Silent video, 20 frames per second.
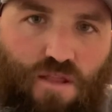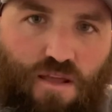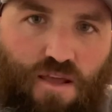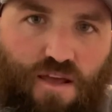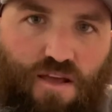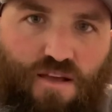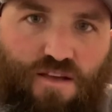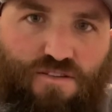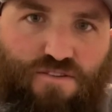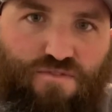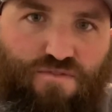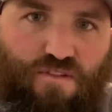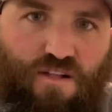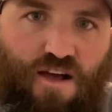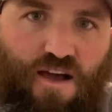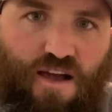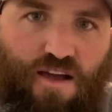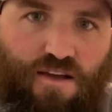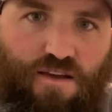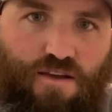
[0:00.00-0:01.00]
get his
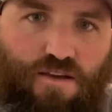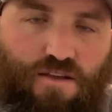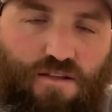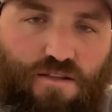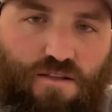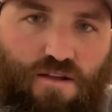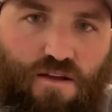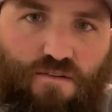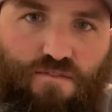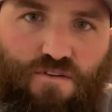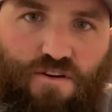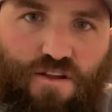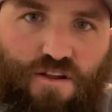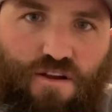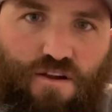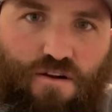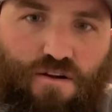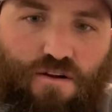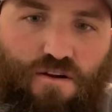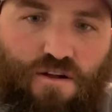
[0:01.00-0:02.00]
flag every
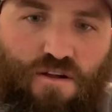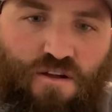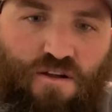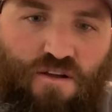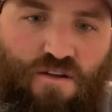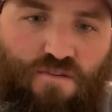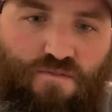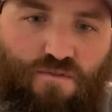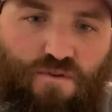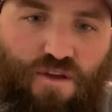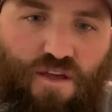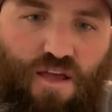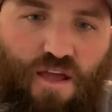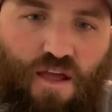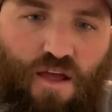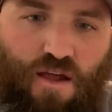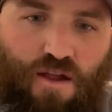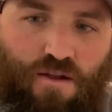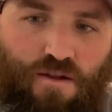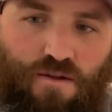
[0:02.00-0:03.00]
year if we
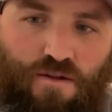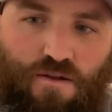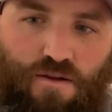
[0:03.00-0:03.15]
can.